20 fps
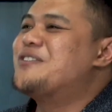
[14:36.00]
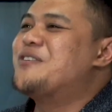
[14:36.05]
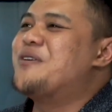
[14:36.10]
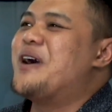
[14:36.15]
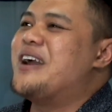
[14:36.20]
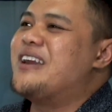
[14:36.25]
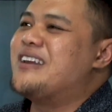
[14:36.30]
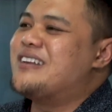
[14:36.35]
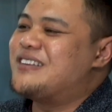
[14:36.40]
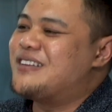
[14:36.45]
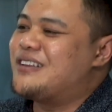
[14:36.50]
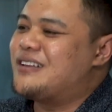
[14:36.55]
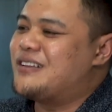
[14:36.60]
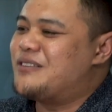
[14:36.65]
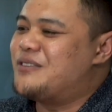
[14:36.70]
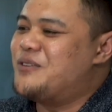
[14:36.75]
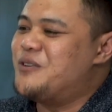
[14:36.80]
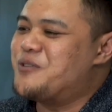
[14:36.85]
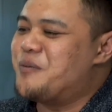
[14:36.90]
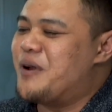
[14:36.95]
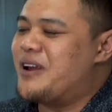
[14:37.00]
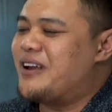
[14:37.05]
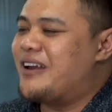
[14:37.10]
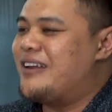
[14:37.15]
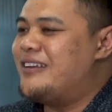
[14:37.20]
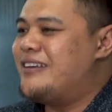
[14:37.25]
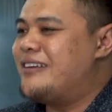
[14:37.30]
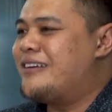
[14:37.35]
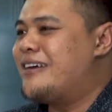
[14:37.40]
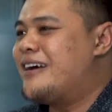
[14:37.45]
So I use my
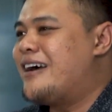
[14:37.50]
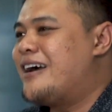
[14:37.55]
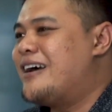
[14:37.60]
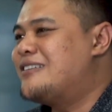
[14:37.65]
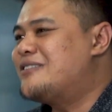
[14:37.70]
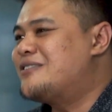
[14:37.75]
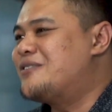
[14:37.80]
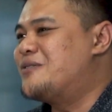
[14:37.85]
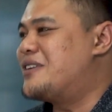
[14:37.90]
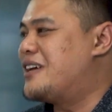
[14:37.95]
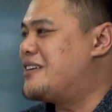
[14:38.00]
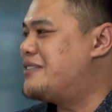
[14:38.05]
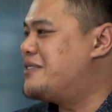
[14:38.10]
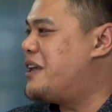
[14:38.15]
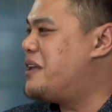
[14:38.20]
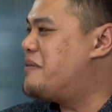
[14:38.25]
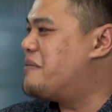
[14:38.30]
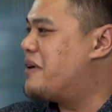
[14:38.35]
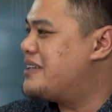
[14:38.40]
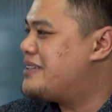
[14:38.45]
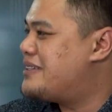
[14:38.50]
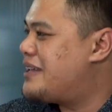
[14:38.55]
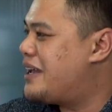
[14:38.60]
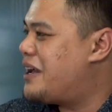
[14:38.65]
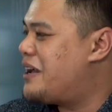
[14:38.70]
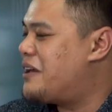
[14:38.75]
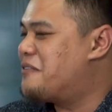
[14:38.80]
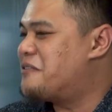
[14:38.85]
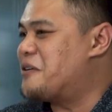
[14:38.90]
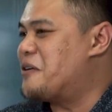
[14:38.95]
credit cards to sustain
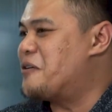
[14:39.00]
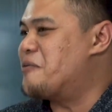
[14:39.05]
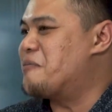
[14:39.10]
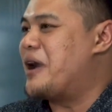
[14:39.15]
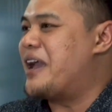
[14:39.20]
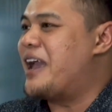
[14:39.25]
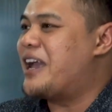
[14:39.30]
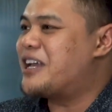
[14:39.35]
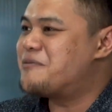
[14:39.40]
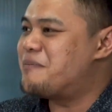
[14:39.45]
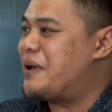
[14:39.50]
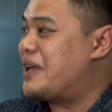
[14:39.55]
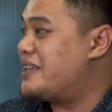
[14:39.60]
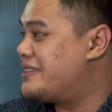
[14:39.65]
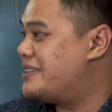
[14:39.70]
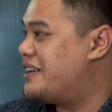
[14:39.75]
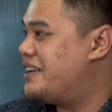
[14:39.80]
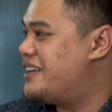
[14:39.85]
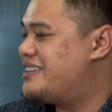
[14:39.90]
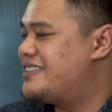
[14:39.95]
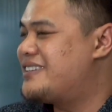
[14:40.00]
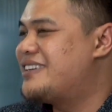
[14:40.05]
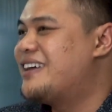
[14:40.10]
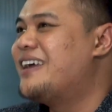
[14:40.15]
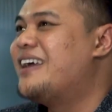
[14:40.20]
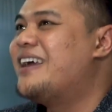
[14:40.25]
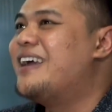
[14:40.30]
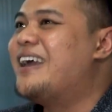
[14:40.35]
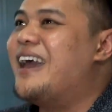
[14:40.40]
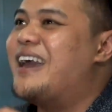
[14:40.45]
myself on my expenses,
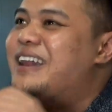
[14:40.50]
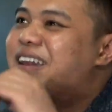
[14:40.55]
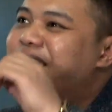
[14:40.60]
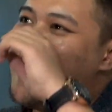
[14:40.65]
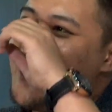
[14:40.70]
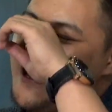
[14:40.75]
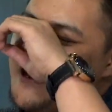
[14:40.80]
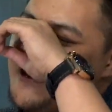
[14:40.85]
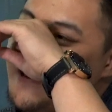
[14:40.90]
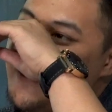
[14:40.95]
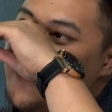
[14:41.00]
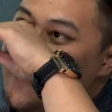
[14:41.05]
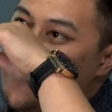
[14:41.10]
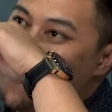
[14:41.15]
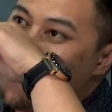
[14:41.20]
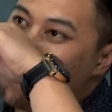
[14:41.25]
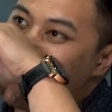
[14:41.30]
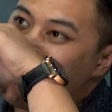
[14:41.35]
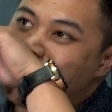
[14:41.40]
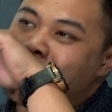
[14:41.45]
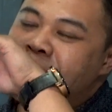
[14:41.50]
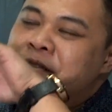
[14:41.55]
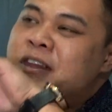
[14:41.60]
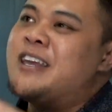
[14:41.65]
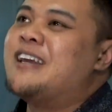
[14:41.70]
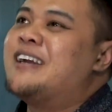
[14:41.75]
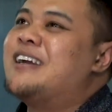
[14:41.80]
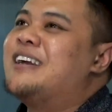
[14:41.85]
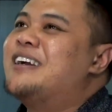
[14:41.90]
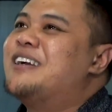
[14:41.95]
and then
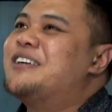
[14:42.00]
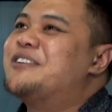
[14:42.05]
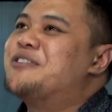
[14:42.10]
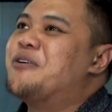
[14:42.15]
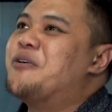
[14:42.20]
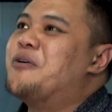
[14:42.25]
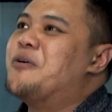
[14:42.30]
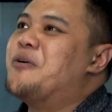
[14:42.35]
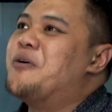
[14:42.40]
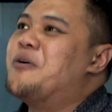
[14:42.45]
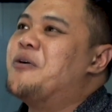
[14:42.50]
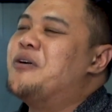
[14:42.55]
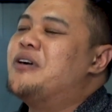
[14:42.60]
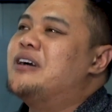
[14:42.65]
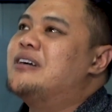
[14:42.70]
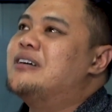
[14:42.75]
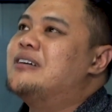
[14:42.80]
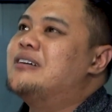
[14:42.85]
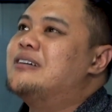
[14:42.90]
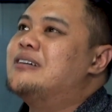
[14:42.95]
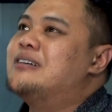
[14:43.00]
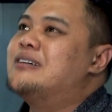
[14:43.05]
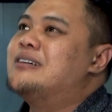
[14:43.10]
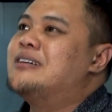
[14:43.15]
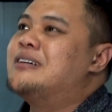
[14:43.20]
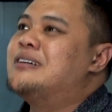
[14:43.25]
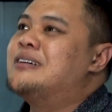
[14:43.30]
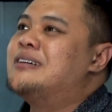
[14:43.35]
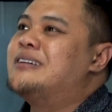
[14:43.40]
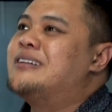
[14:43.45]
so
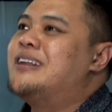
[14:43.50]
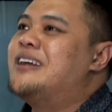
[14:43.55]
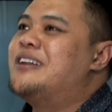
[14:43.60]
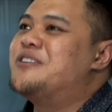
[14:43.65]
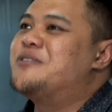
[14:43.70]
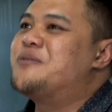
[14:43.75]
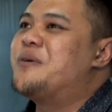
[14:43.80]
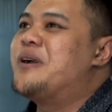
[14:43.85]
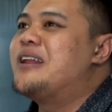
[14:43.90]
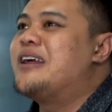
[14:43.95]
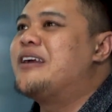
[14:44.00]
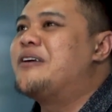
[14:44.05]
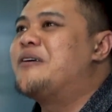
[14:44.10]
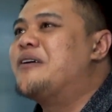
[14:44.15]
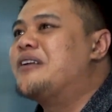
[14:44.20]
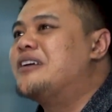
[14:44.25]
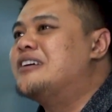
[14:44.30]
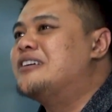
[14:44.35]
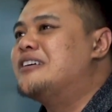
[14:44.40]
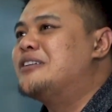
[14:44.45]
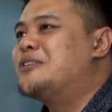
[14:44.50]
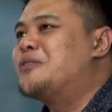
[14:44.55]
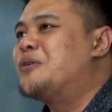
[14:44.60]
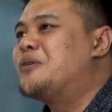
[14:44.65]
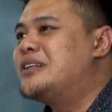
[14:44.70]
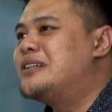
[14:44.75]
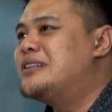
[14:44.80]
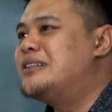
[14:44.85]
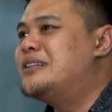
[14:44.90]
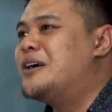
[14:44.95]
that is when I got a
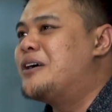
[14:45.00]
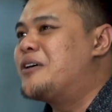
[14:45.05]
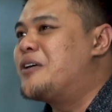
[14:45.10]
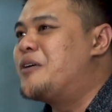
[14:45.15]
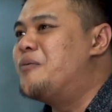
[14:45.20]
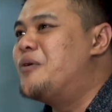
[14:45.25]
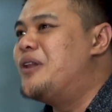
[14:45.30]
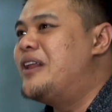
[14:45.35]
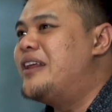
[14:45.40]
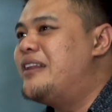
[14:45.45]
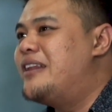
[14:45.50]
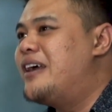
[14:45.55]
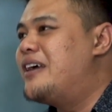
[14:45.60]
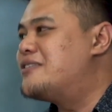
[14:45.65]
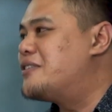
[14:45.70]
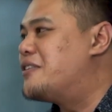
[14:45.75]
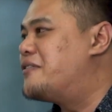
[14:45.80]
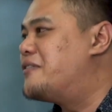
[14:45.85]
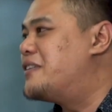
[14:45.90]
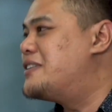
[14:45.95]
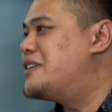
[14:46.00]
total accumulated debts of